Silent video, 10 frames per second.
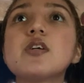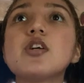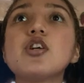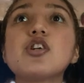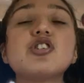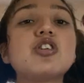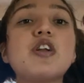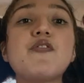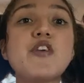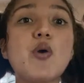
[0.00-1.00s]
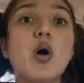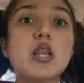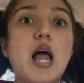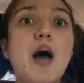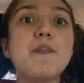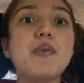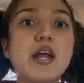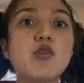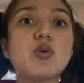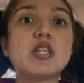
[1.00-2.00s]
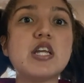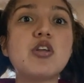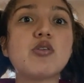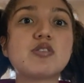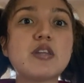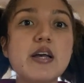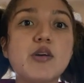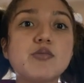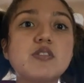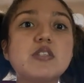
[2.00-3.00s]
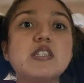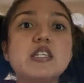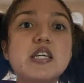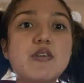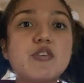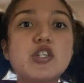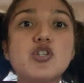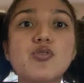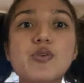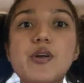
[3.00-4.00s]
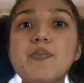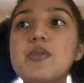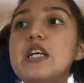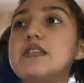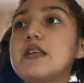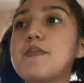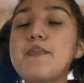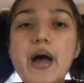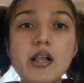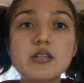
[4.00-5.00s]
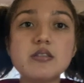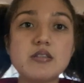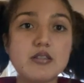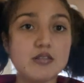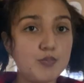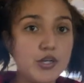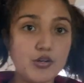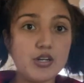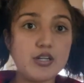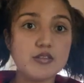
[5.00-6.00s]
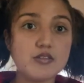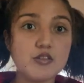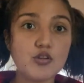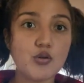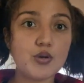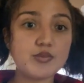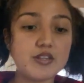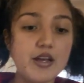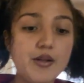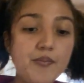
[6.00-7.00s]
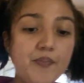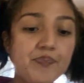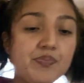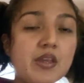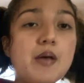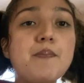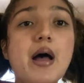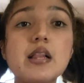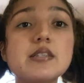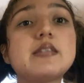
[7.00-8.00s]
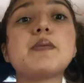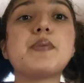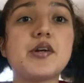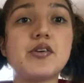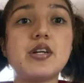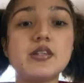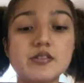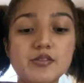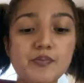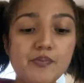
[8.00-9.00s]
you're just going to feel a lot better within yourselves, even during these imbalances periods. You know what I'm saying? Imbalancing periods.